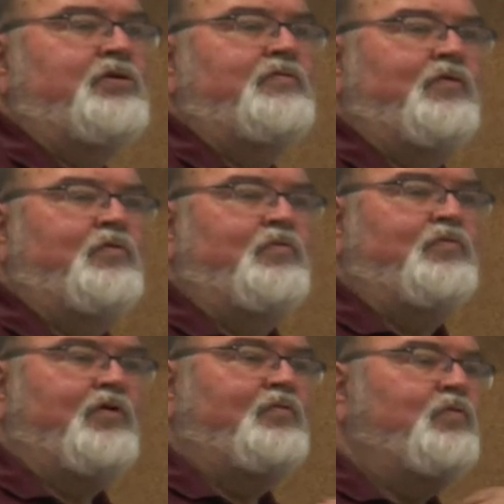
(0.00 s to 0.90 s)
good for,
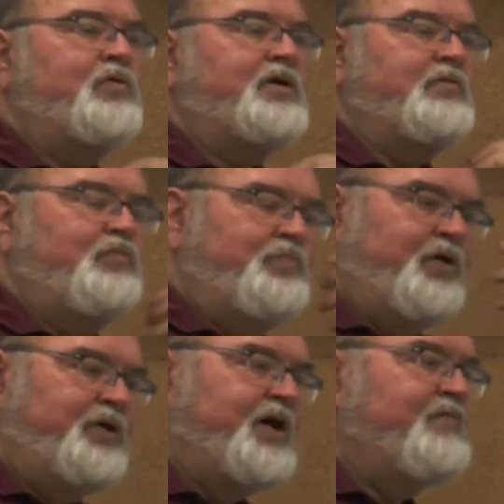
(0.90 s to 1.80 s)
for
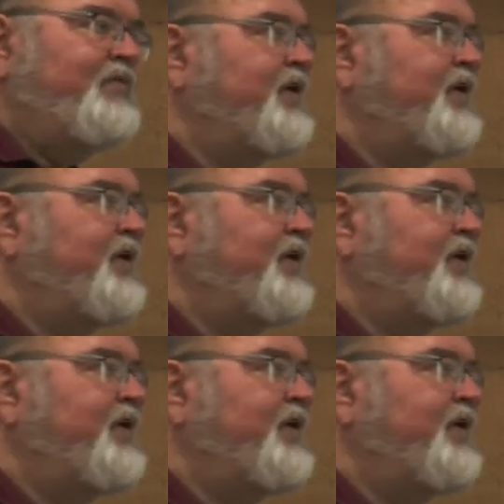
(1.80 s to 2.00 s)
building in